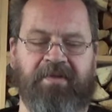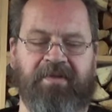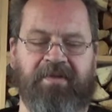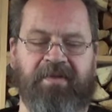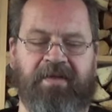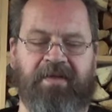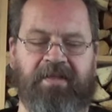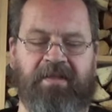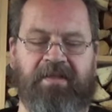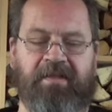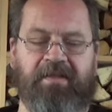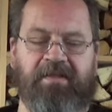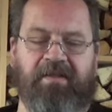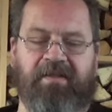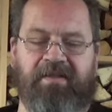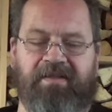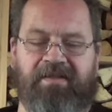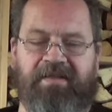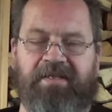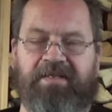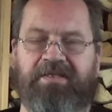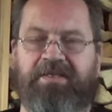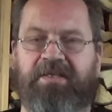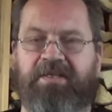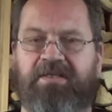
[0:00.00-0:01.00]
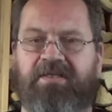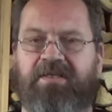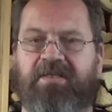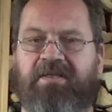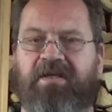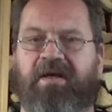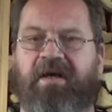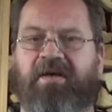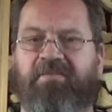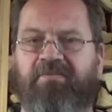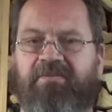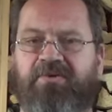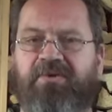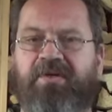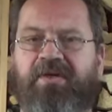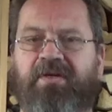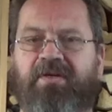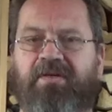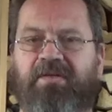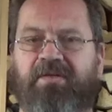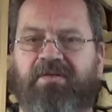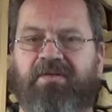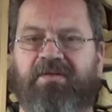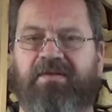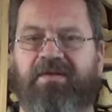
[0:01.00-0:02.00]
And this is, I'm
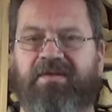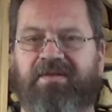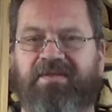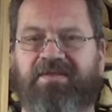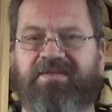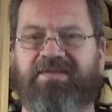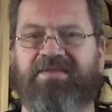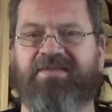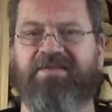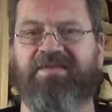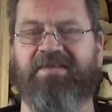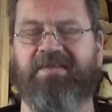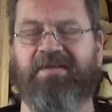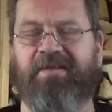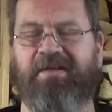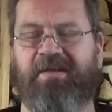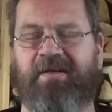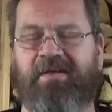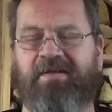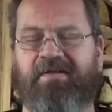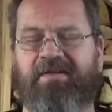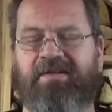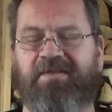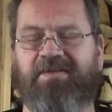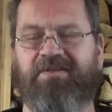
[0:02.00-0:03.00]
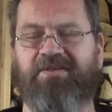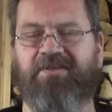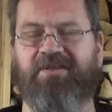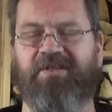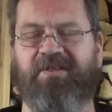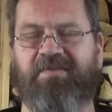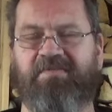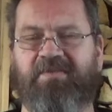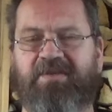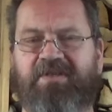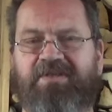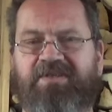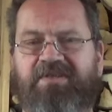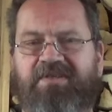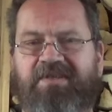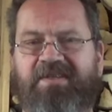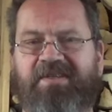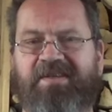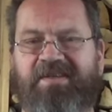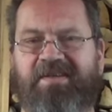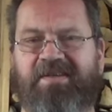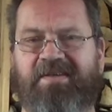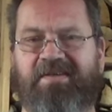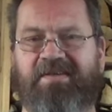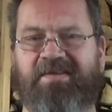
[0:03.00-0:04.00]
reading this in the
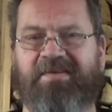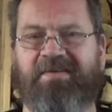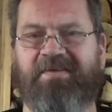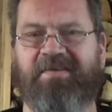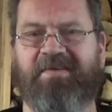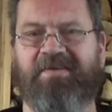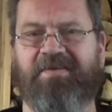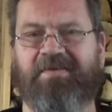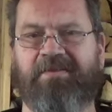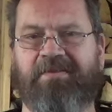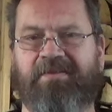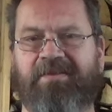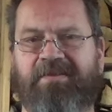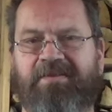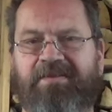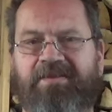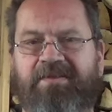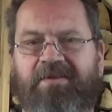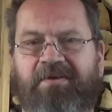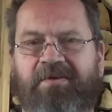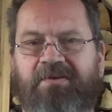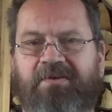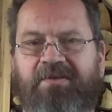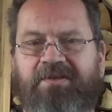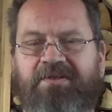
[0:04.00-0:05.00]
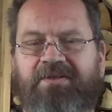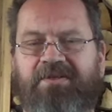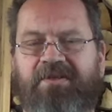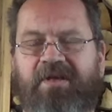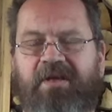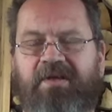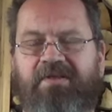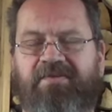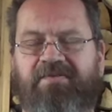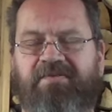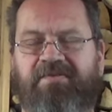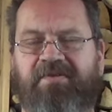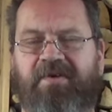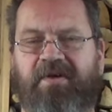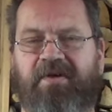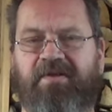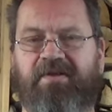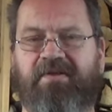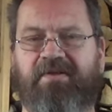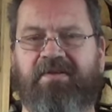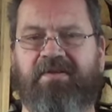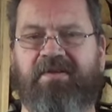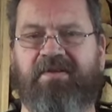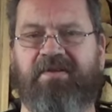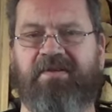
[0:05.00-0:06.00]
CBC, you know, the
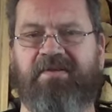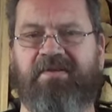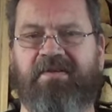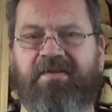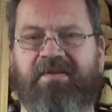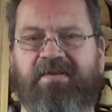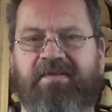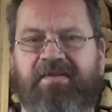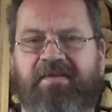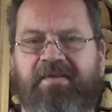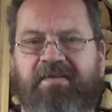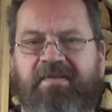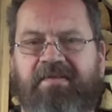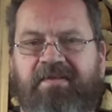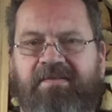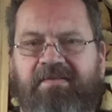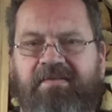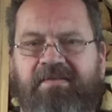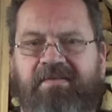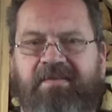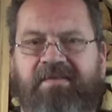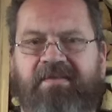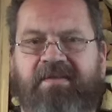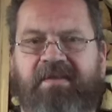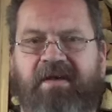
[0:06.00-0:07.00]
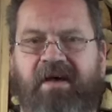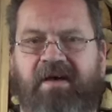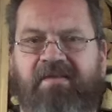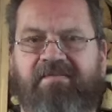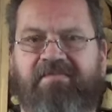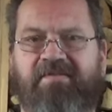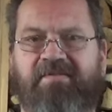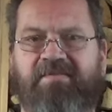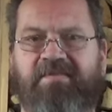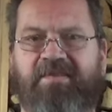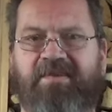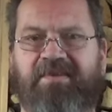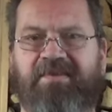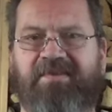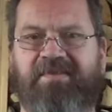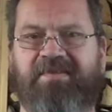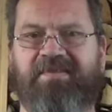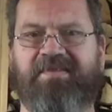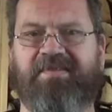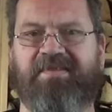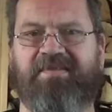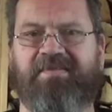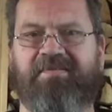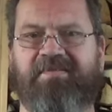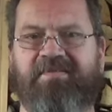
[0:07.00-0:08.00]
state-funded
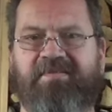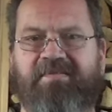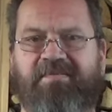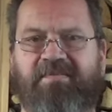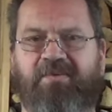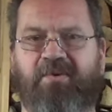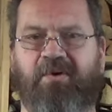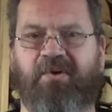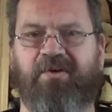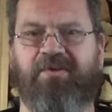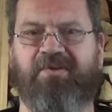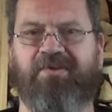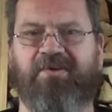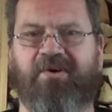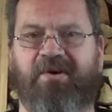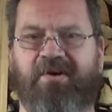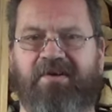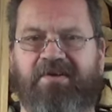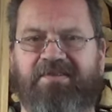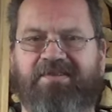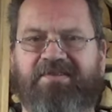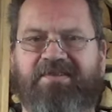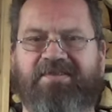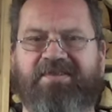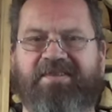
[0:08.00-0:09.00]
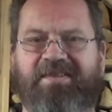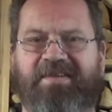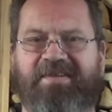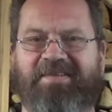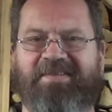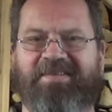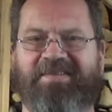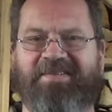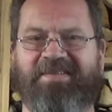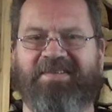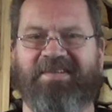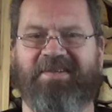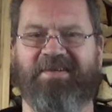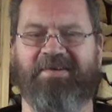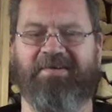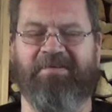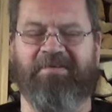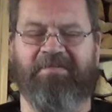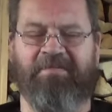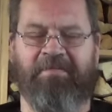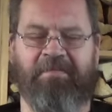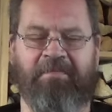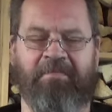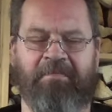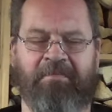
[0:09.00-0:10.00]
government broadcaster, you know,
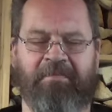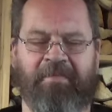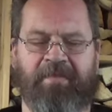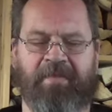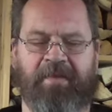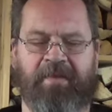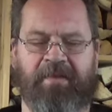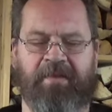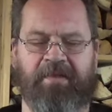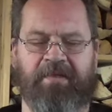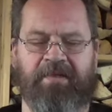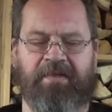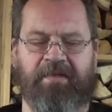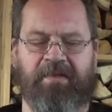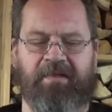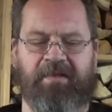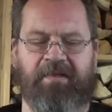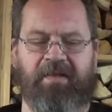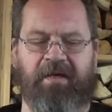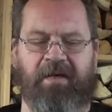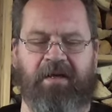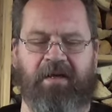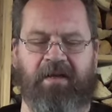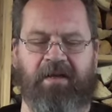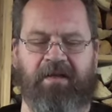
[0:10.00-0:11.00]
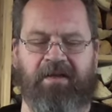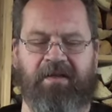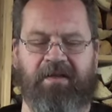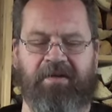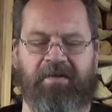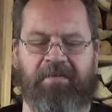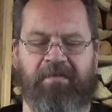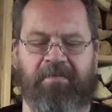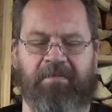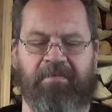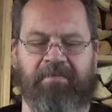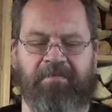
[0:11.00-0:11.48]
Canada.